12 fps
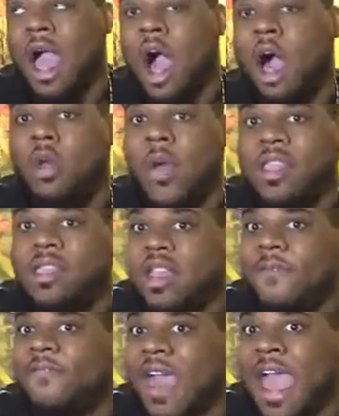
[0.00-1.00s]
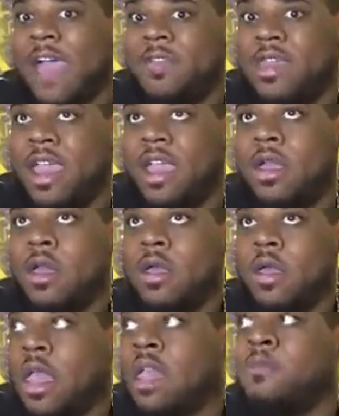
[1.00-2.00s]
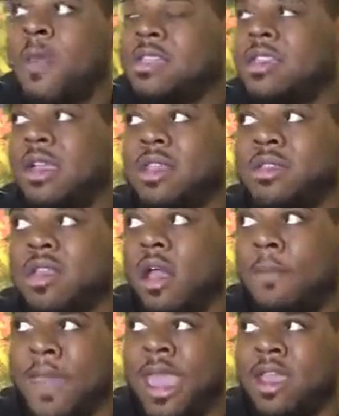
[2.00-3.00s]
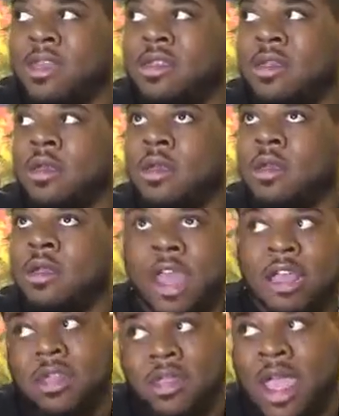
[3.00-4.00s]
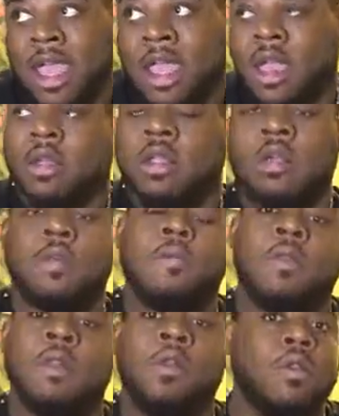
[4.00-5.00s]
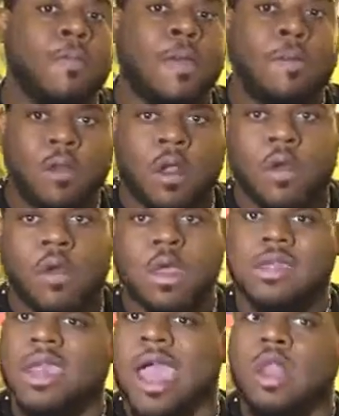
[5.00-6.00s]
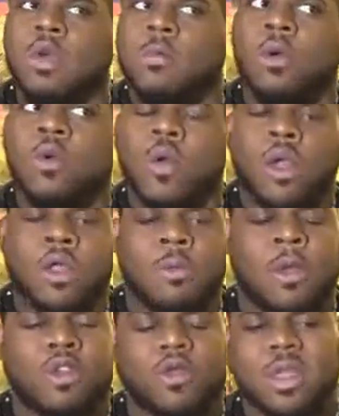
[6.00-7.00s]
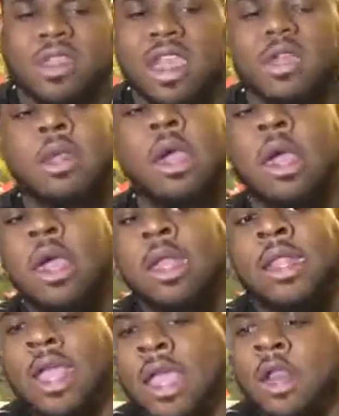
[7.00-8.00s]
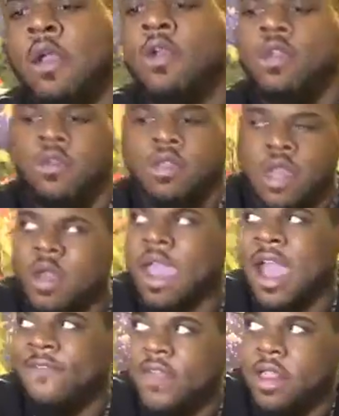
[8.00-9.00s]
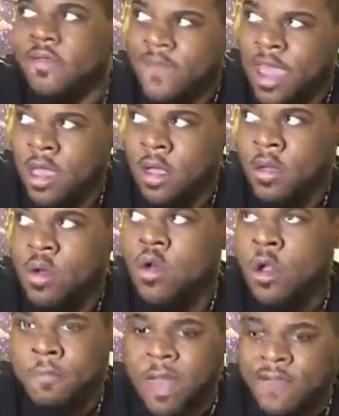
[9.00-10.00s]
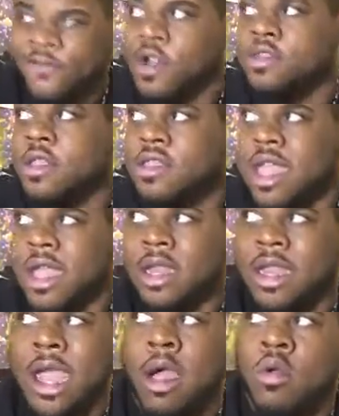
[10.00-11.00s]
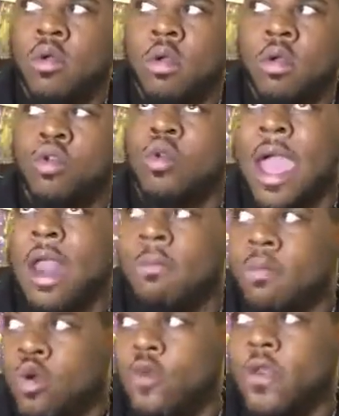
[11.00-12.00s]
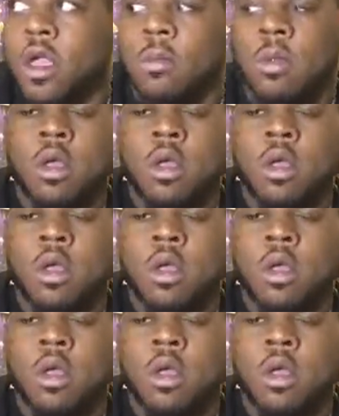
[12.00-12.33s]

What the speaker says: all the way to your 5 tech, especially in the sub package. That's his thing. Little people know, because he got a little more wiggle than most 3 techs. Then you still got Vita Vea, who gonna play 1st and 2nd down. You gotta move him.